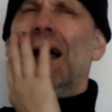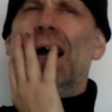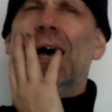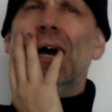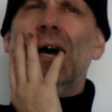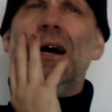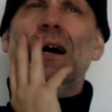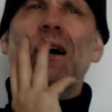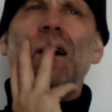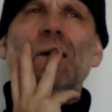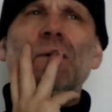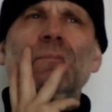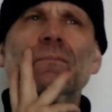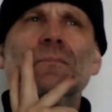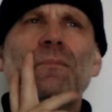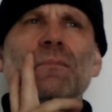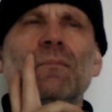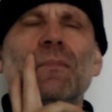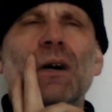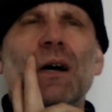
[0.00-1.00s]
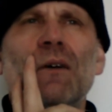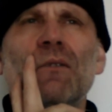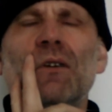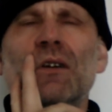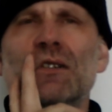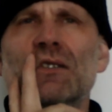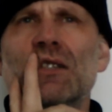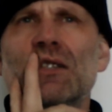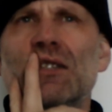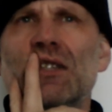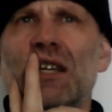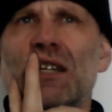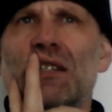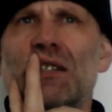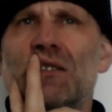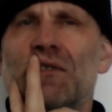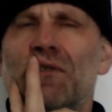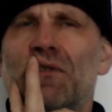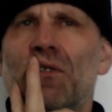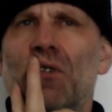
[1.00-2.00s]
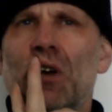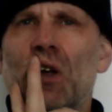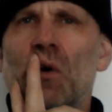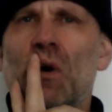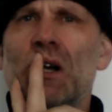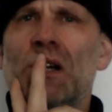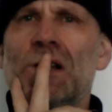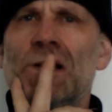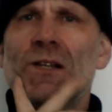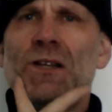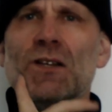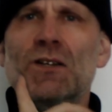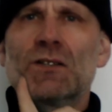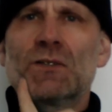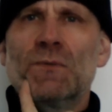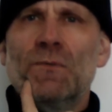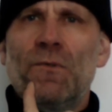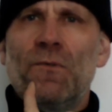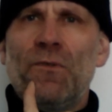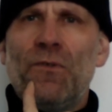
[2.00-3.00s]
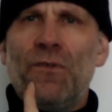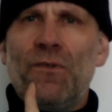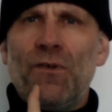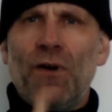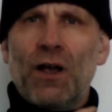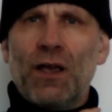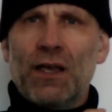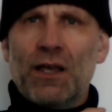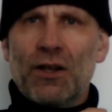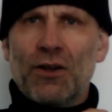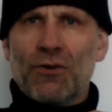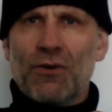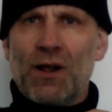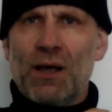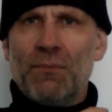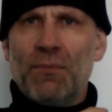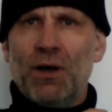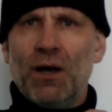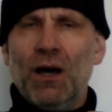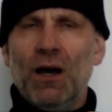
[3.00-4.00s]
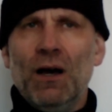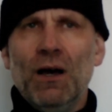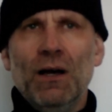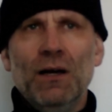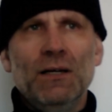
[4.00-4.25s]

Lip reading: I've got a suggestion for you. Why don't you learn some fucking grammar?